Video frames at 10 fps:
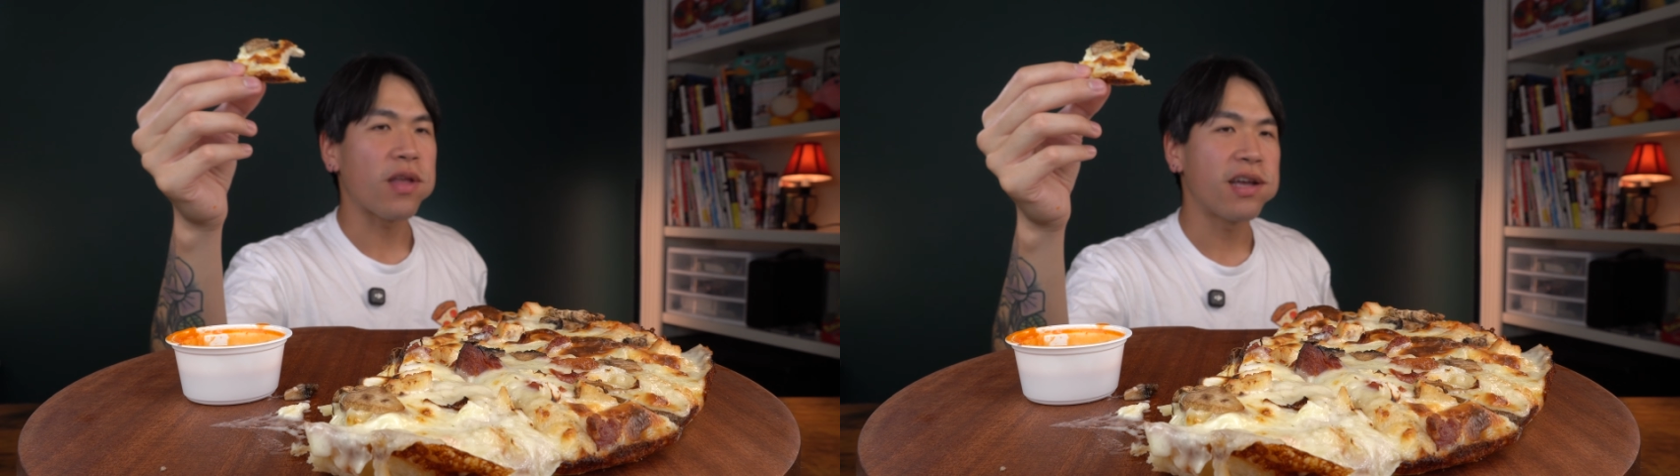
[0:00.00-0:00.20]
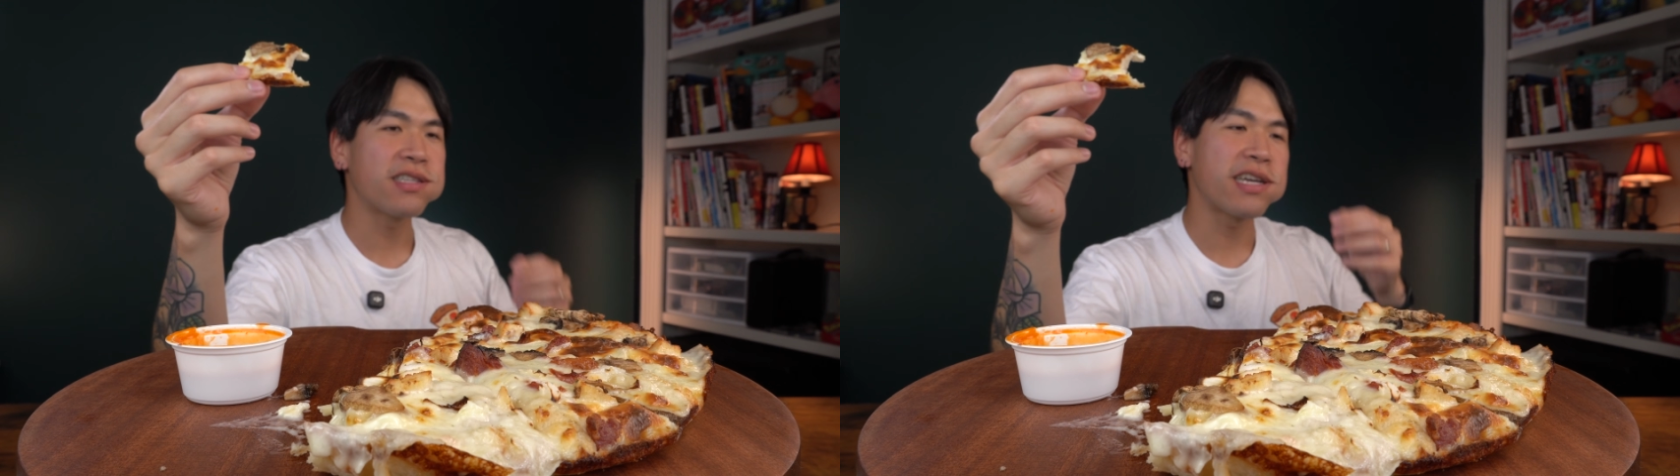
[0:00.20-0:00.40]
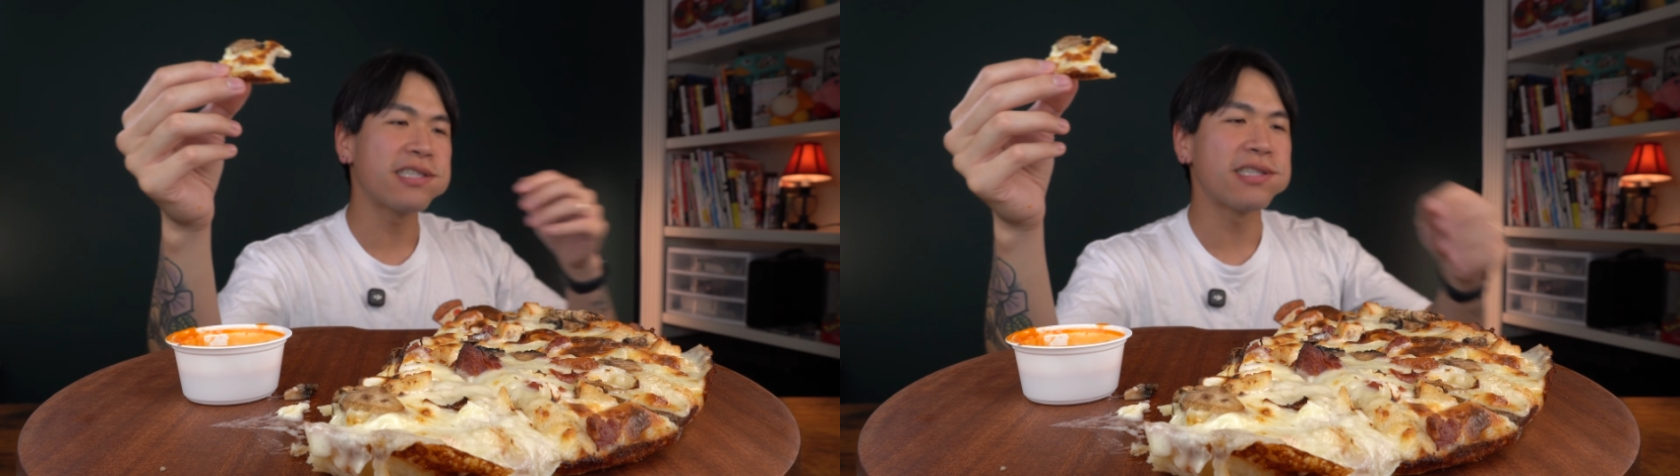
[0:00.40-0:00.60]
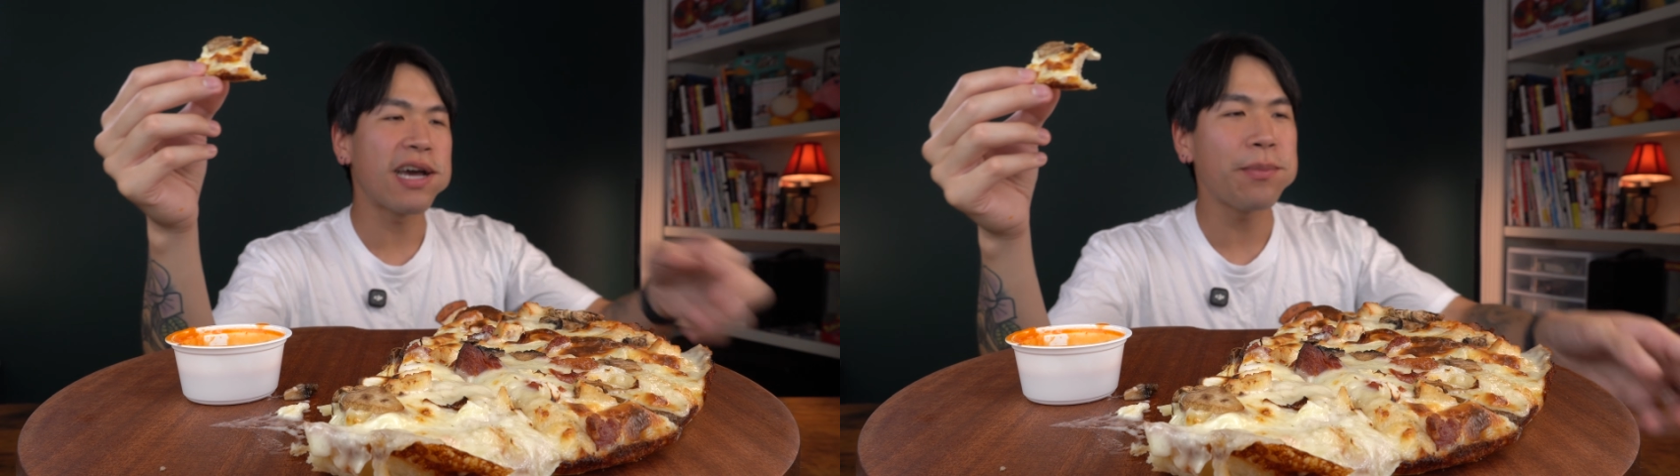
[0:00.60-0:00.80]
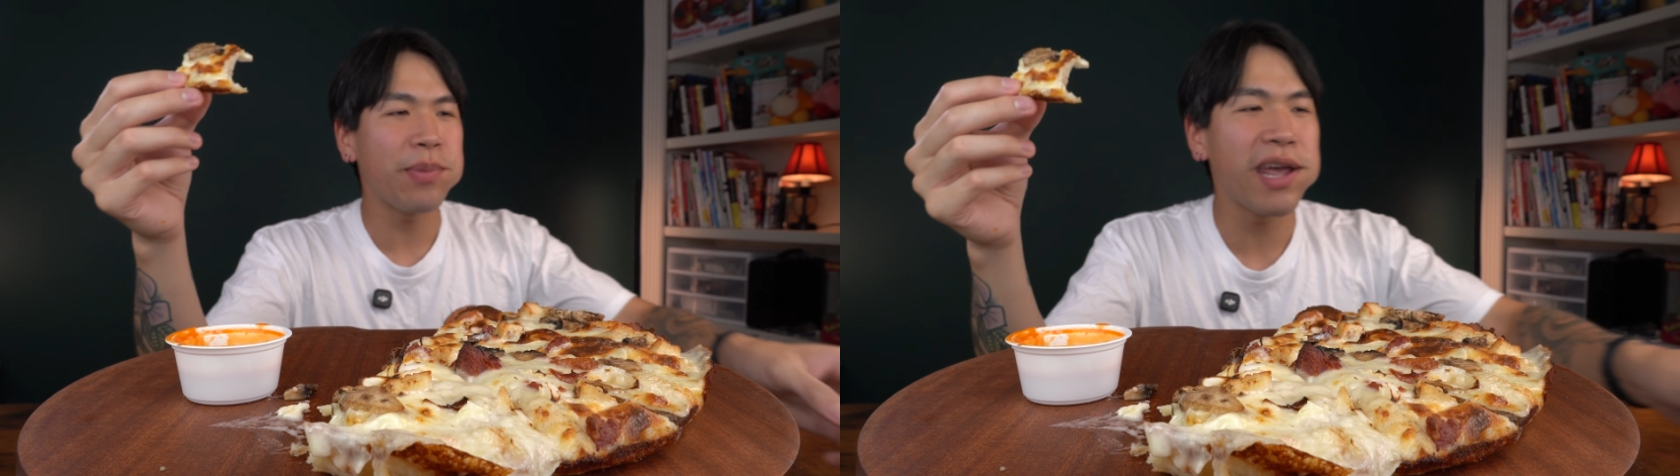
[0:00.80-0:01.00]
It's like it's
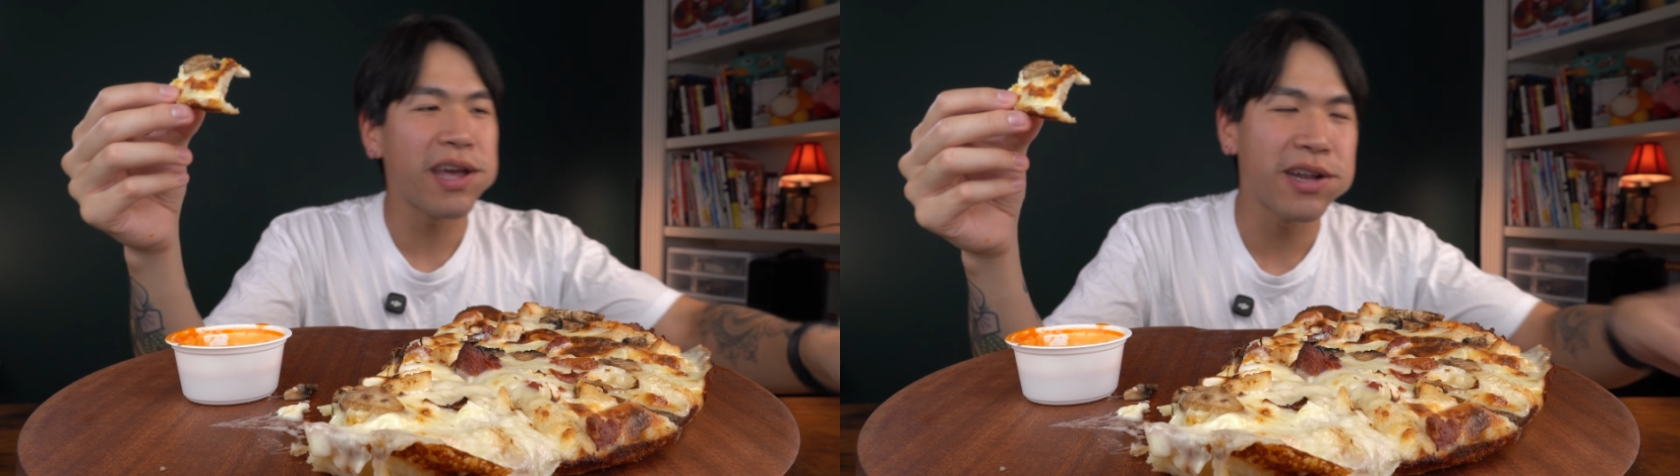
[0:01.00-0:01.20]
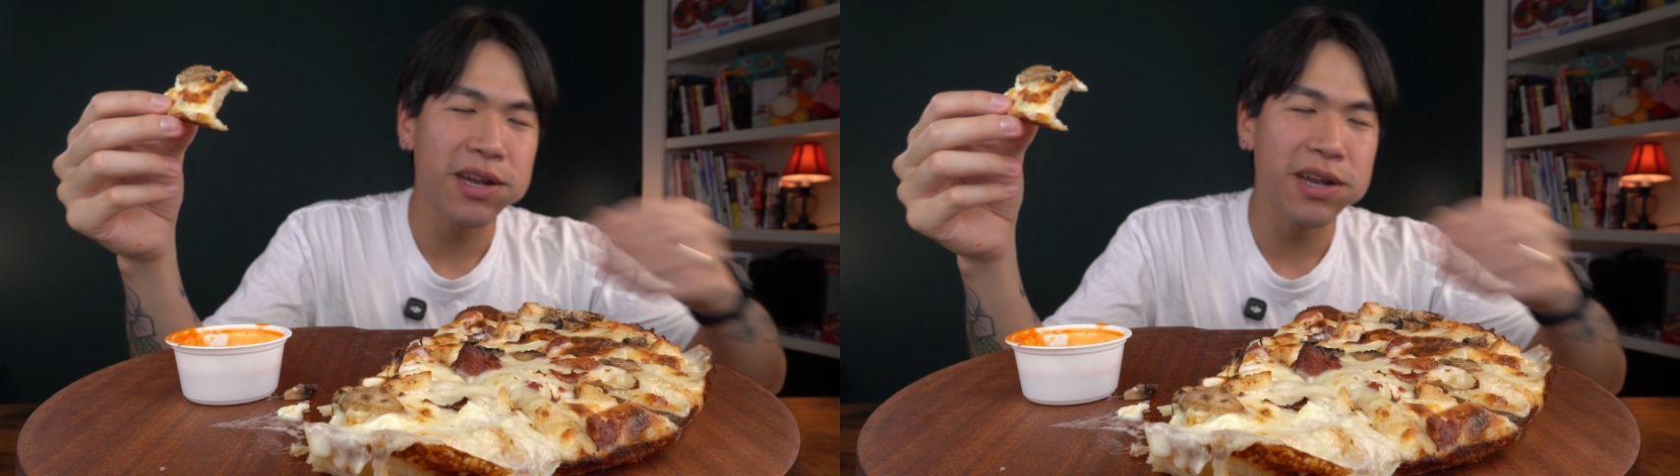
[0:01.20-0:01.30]
not a pan